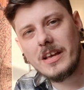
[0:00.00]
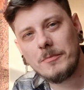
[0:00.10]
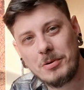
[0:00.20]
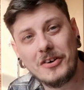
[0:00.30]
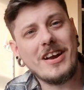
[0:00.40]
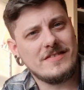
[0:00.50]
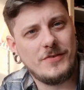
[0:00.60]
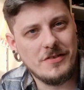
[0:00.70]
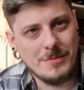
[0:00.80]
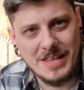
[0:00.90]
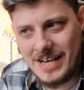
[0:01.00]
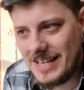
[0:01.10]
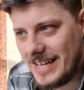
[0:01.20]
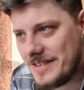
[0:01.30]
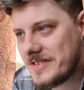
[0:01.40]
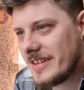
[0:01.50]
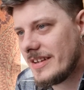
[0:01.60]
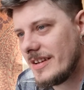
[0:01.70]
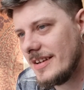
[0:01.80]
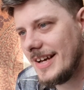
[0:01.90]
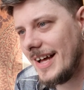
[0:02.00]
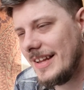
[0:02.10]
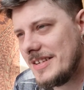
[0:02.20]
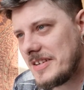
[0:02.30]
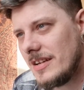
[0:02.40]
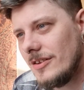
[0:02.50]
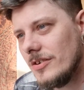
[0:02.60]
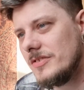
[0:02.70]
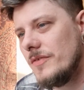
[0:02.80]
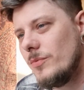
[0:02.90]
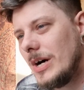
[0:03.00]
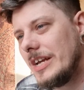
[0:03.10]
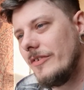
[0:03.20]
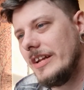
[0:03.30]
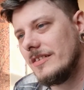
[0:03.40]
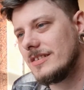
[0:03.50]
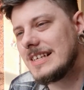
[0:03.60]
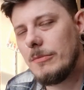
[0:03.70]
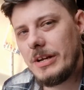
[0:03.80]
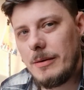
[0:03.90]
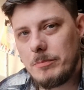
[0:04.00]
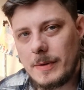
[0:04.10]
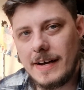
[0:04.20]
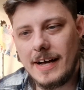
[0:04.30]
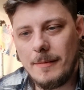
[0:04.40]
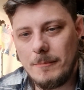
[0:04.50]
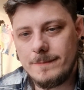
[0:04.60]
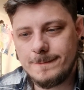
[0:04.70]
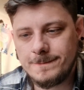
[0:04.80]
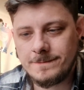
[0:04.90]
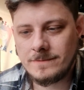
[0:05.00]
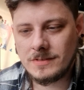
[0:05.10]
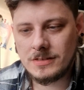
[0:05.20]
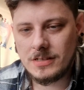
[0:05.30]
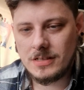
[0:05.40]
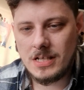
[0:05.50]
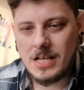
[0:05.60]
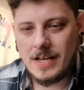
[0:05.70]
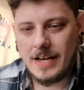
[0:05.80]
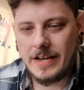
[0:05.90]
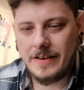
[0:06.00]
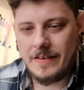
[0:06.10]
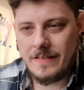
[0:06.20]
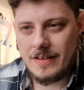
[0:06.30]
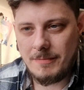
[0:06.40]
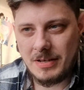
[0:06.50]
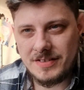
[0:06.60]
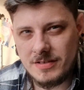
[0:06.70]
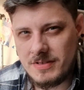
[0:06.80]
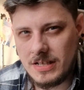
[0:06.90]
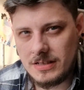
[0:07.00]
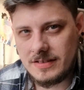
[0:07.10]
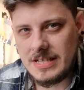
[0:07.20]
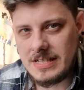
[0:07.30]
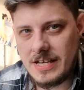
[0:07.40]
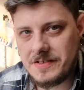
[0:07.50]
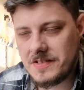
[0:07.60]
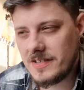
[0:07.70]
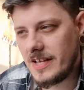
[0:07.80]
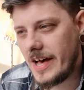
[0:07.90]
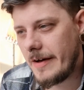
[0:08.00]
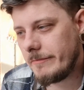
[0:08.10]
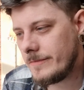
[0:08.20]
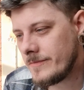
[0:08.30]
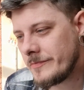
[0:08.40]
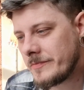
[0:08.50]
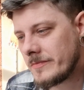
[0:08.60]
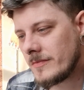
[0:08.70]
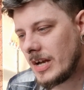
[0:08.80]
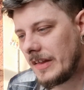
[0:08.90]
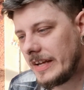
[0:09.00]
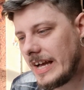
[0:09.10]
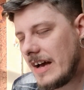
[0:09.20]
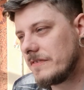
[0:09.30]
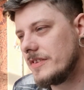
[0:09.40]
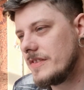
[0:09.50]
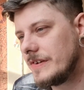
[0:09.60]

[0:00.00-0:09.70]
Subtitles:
progressed further with that is there's a lot of wiring coming up, and that bit seems a little tedious. I think after